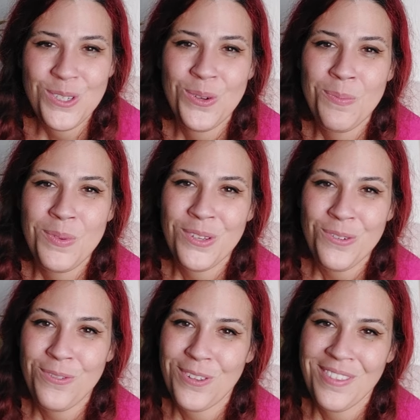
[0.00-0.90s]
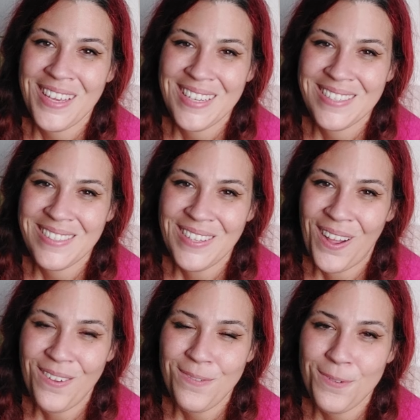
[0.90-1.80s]
to a beautiful thing as
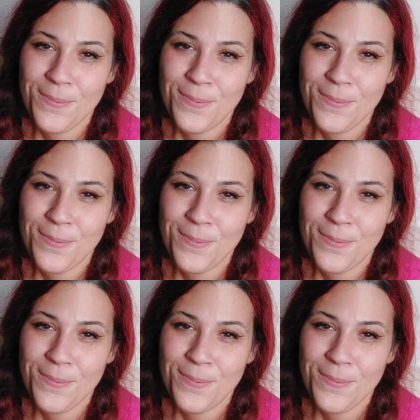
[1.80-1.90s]
love?